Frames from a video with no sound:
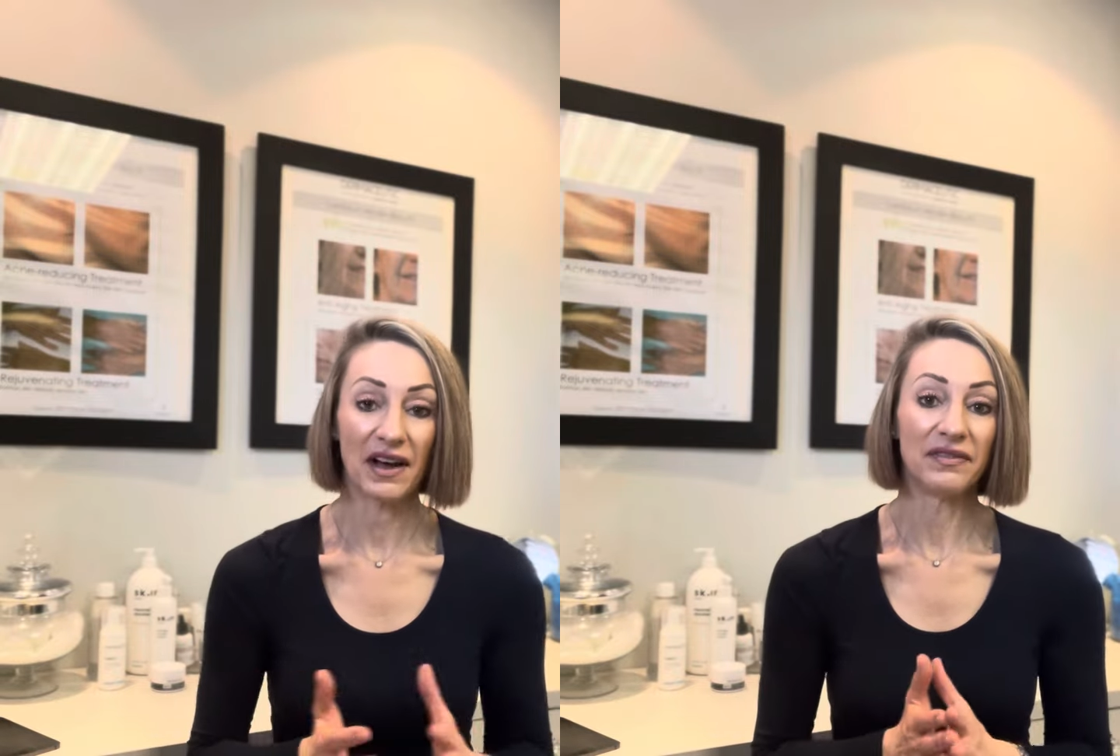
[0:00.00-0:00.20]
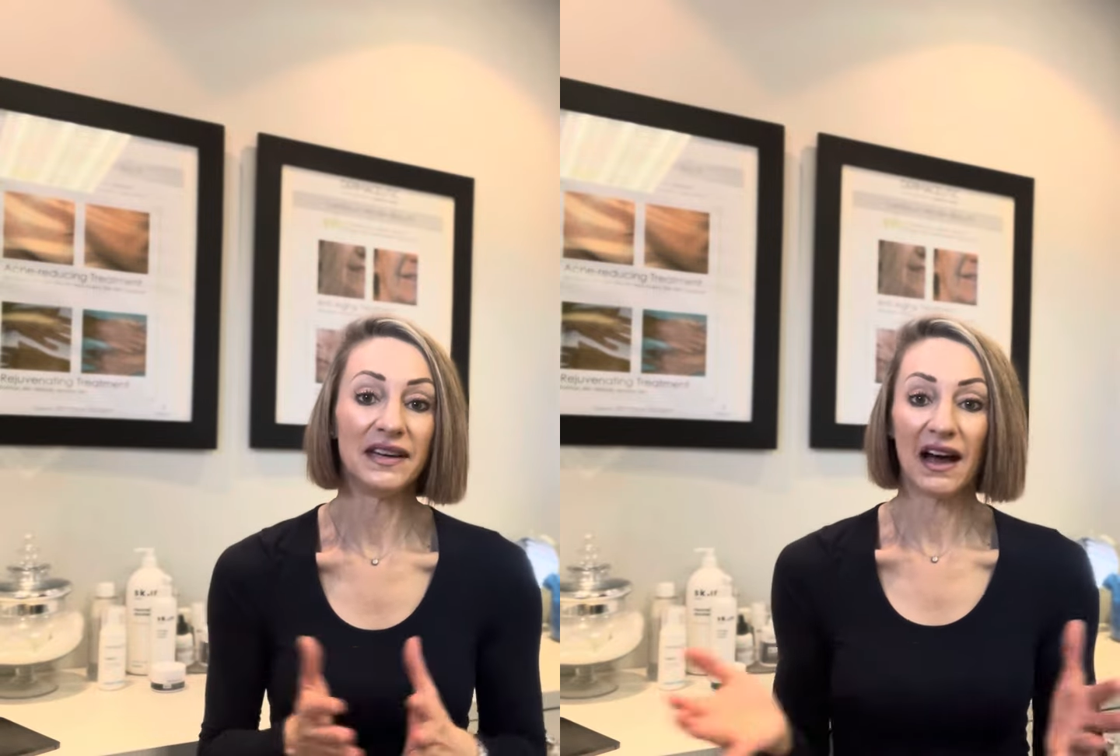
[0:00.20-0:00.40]

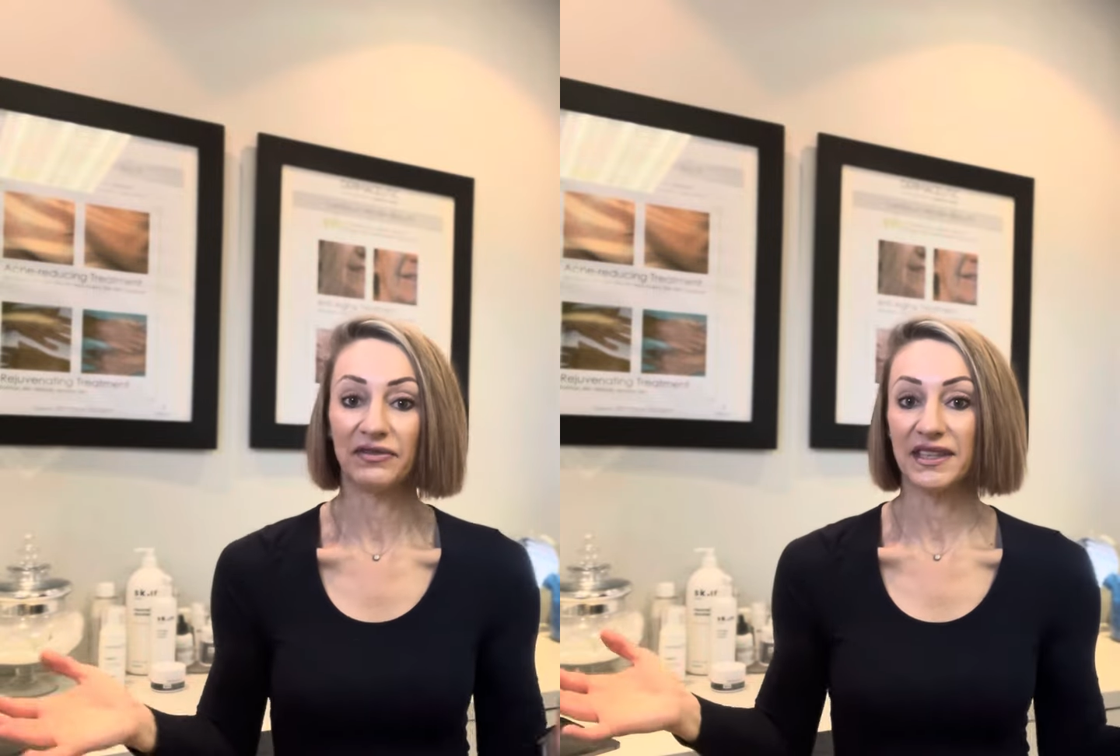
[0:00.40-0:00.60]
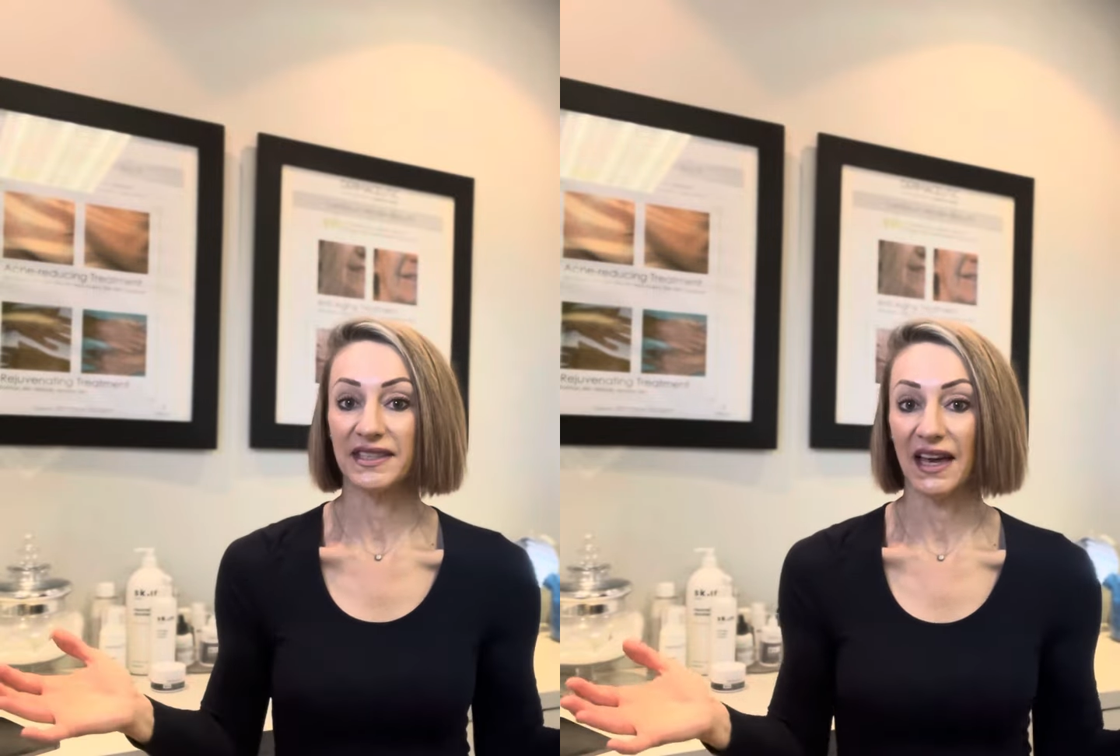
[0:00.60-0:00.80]
I've
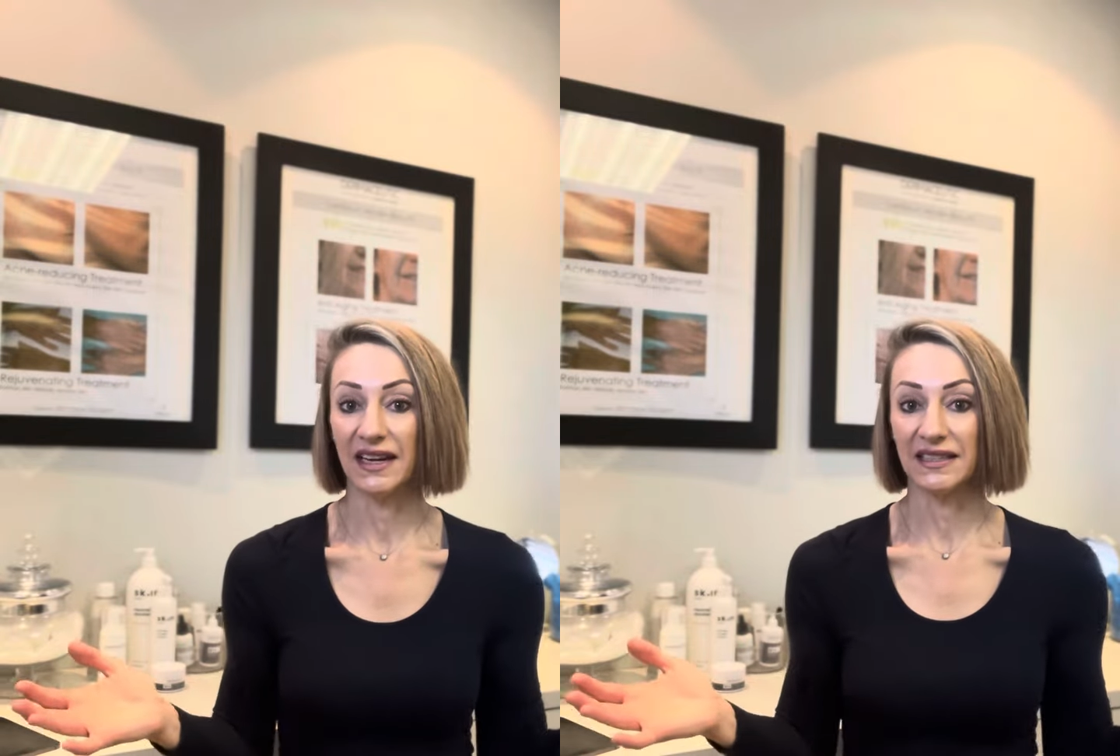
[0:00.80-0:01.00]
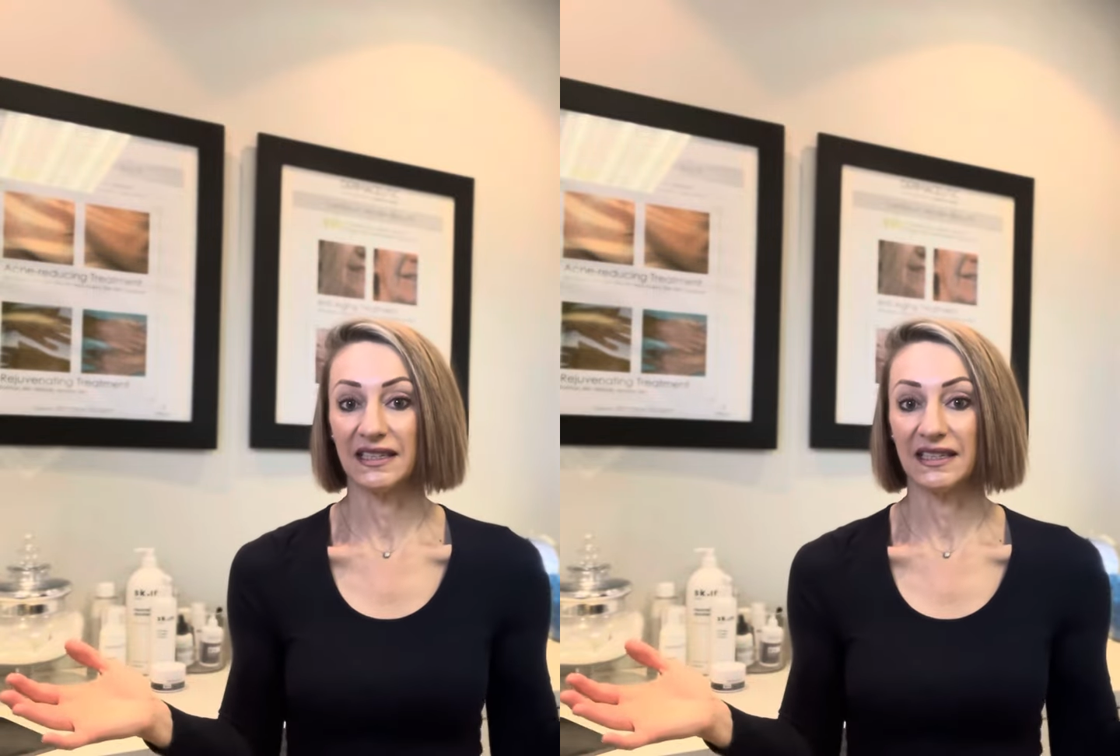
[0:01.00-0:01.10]
loved the sun as a